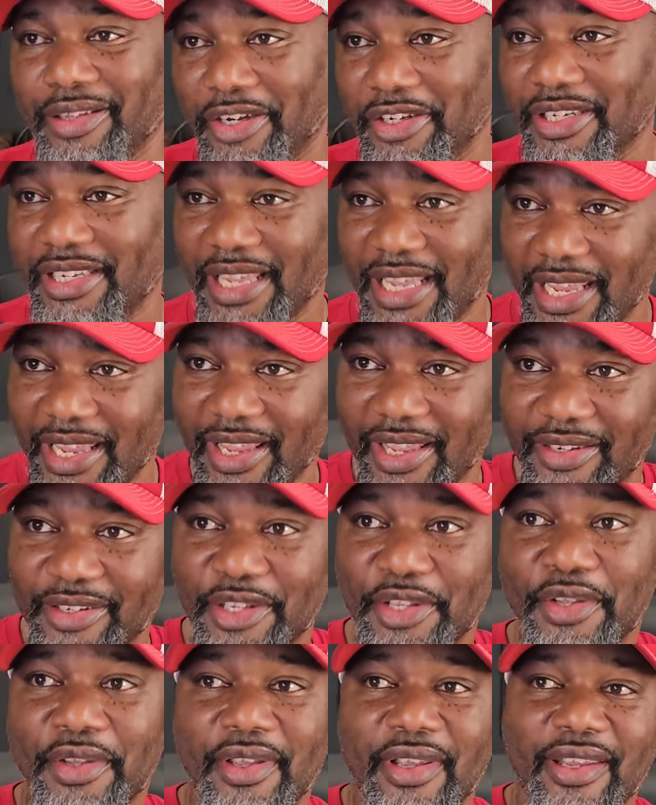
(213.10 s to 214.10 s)
again,
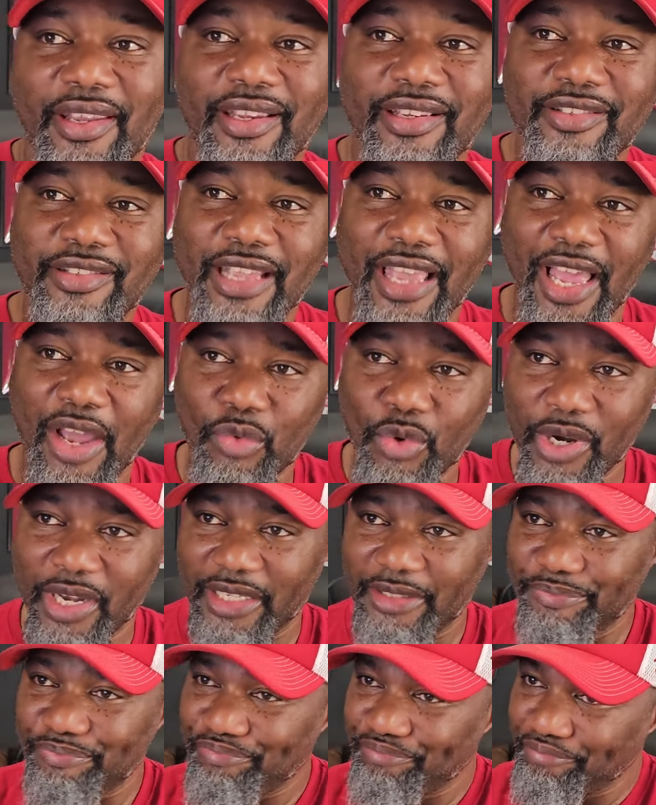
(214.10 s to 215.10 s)
he's got
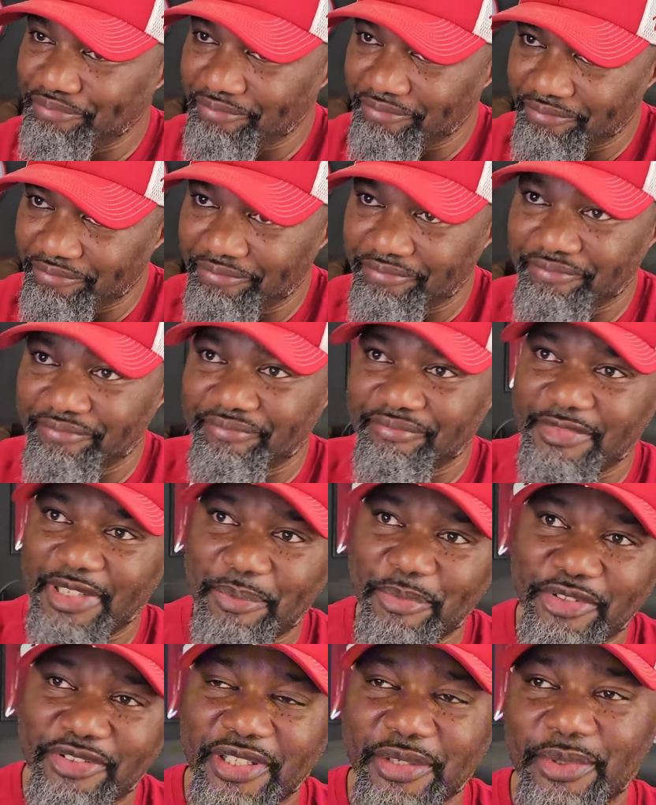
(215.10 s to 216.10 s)
what? Mm,
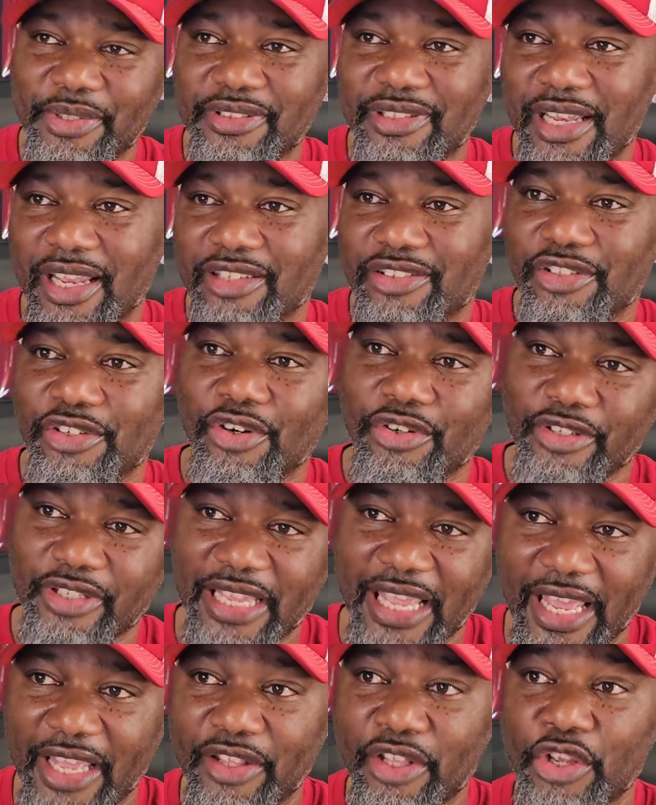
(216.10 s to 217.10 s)
let me see what Jackson
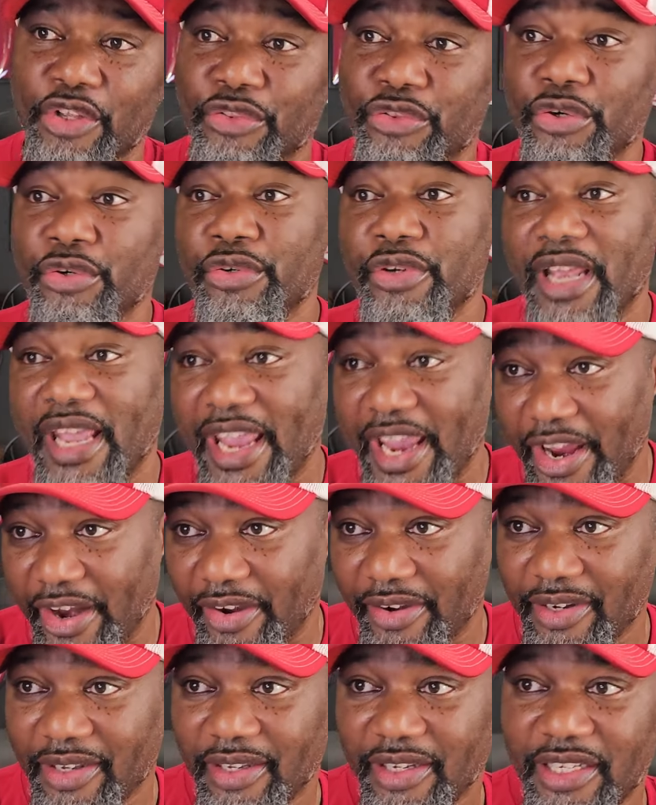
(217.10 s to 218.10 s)
Arnold got through the
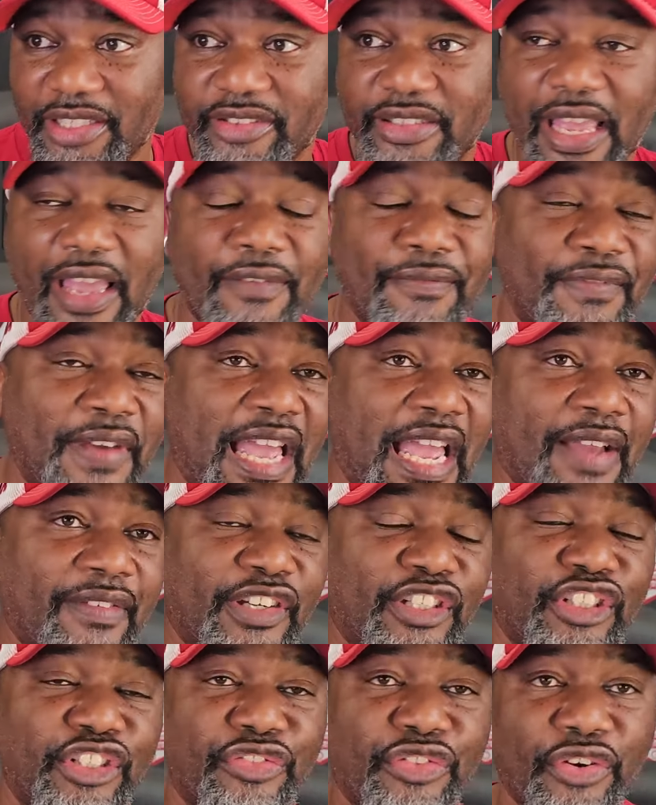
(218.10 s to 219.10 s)
air. He's got
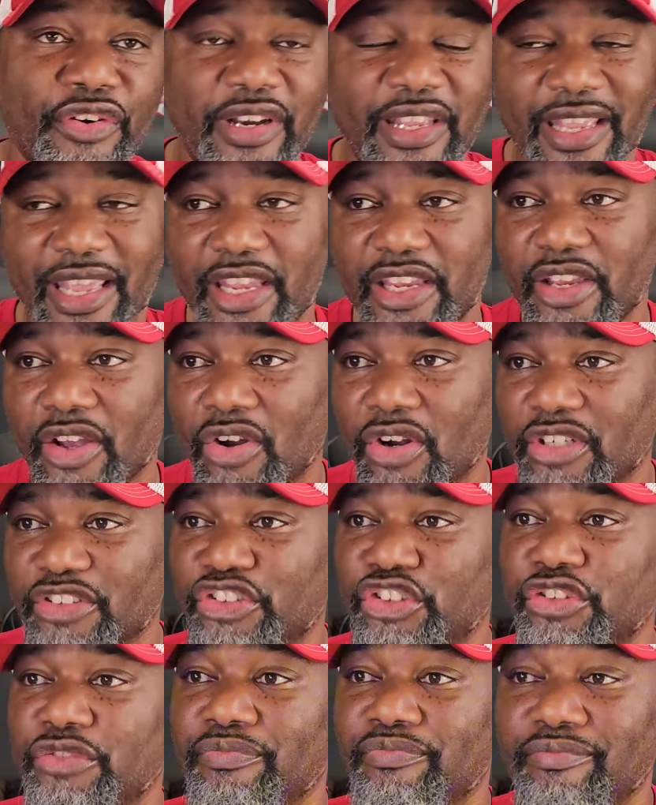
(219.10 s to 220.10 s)
538
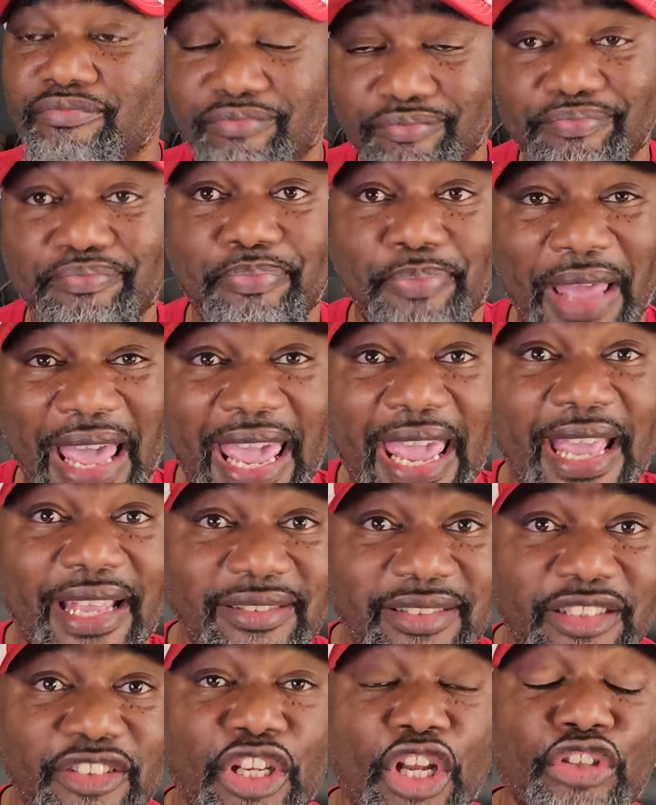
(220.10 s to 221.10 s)
yards
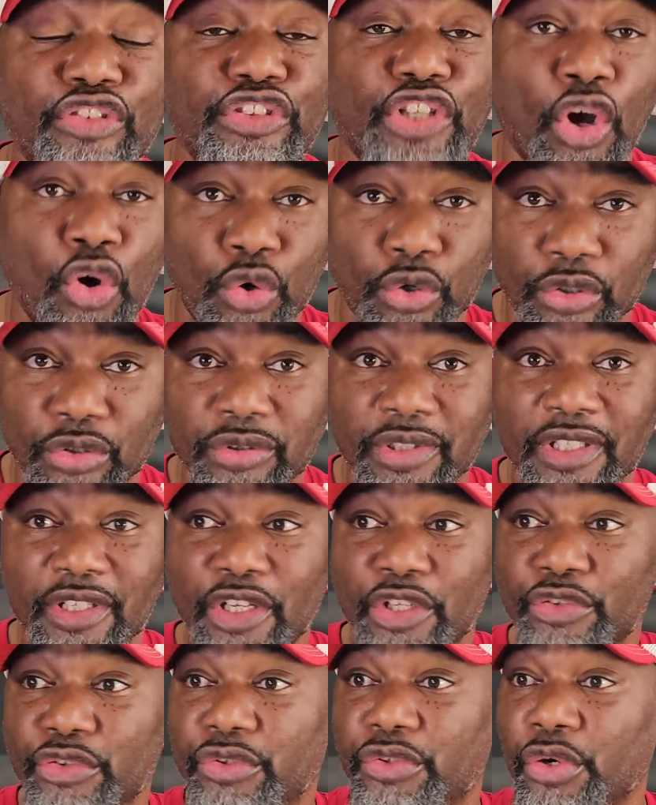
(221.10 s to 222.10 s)
passing total
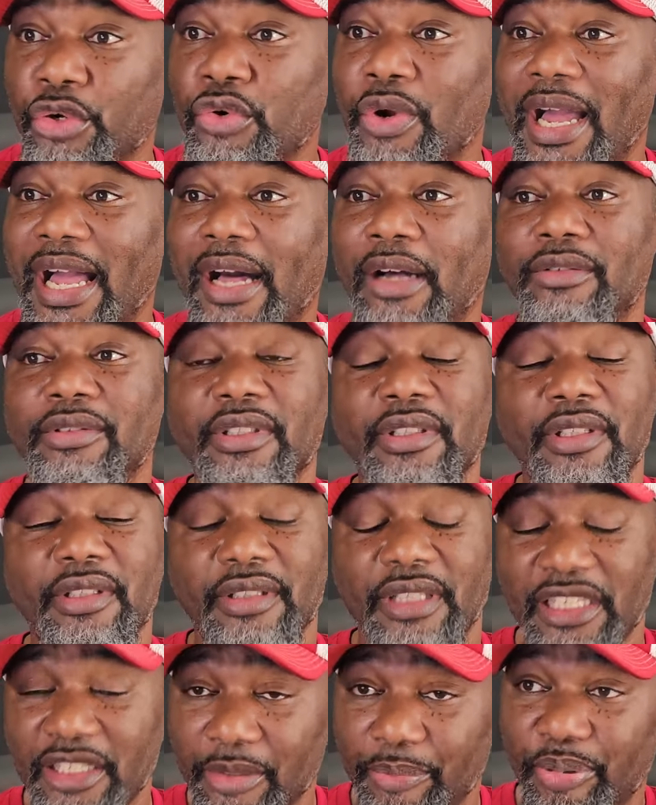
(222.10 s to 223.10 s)
throughout.
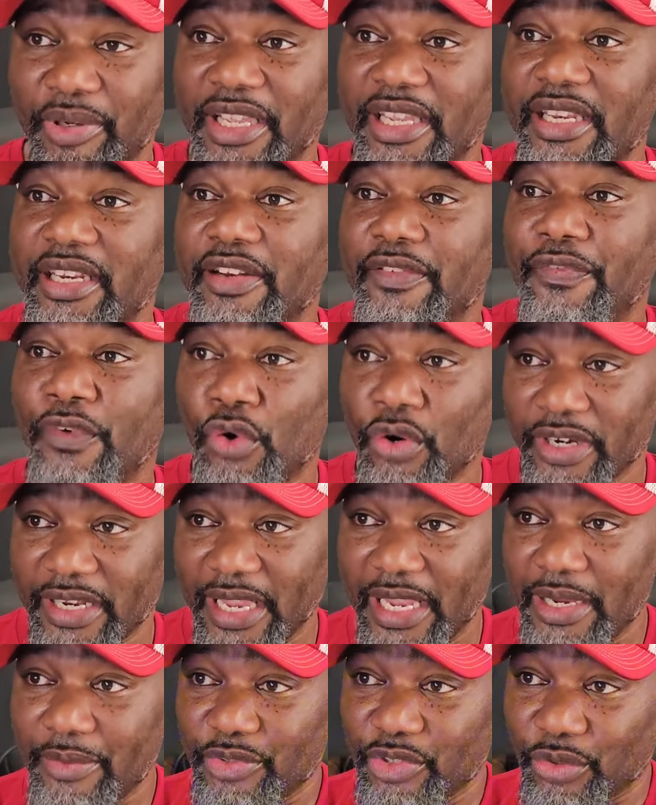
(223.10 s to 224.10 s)
He done played in four
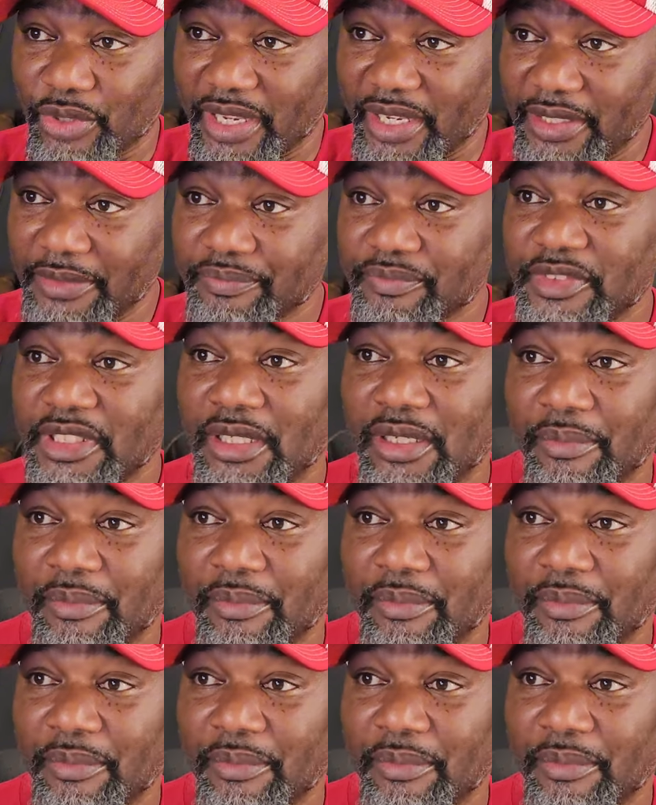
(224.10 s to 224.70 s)
games, okay?